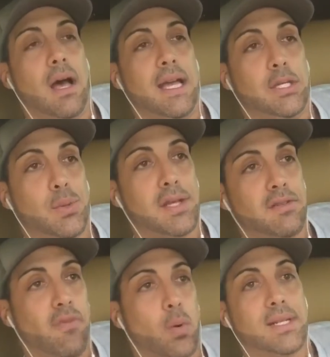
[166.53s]
in
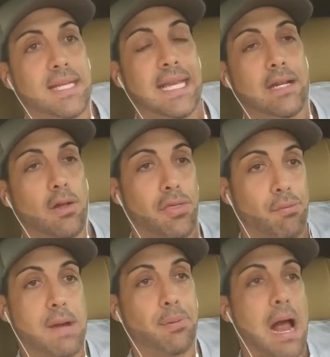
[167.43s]
2014 on
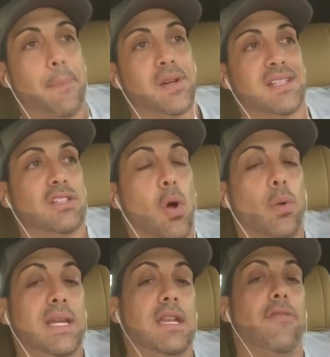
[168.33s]
three properties in a
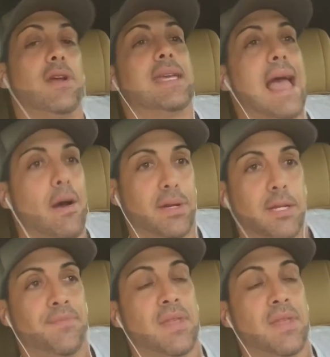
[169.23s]
totally different county.